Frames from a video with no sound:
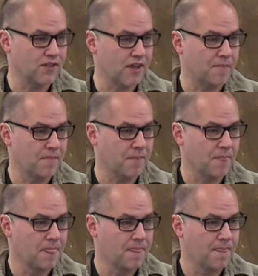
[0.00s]
them.
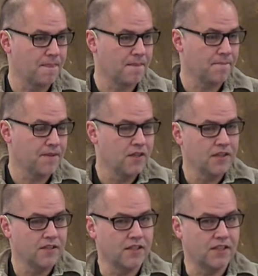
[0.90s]

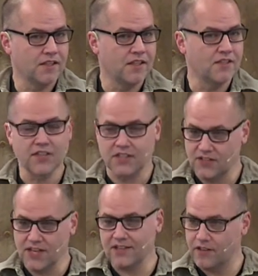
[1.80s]
The
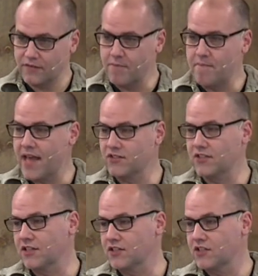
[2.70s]
success of a
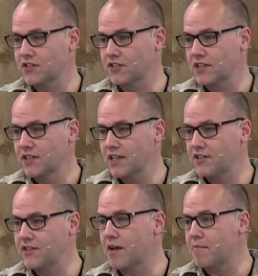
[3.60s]
message
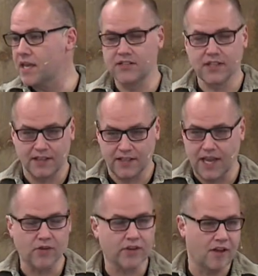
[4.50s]
is not based on the
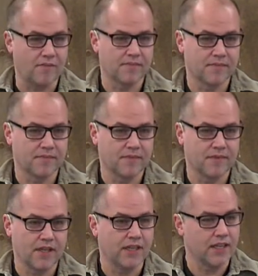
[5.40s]
outcome.
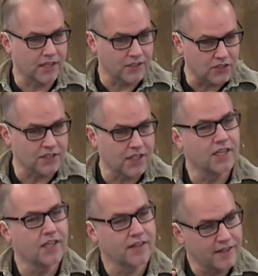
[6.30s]
And I just
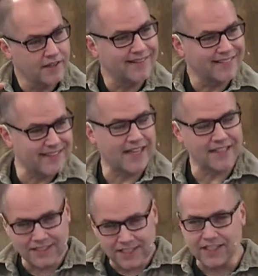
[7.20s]
let that
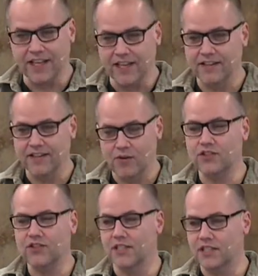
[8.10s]
sink in. I
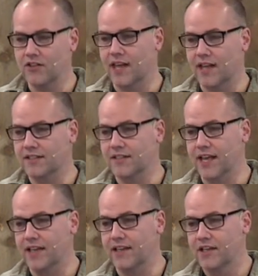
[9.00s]
want you to hear that
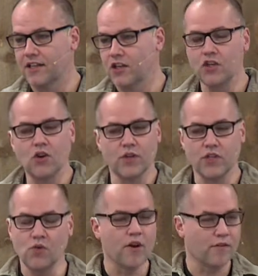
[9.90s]
today. You know, when
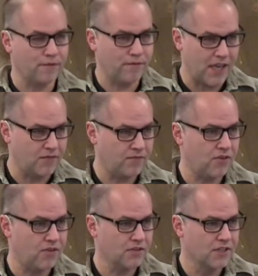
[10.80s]
you are
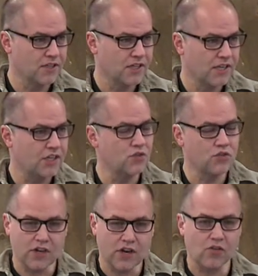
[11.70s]
faithful and you
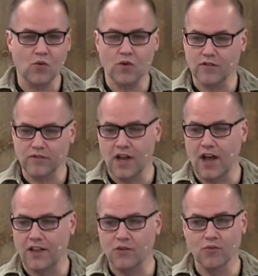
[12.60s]
share the word of
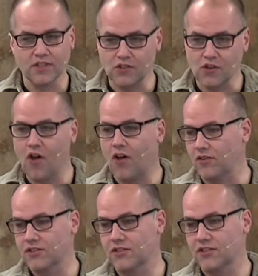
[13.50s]
God, the
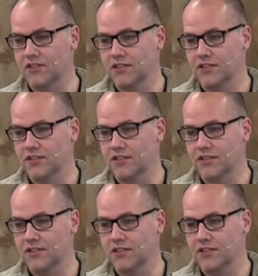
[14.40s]
results,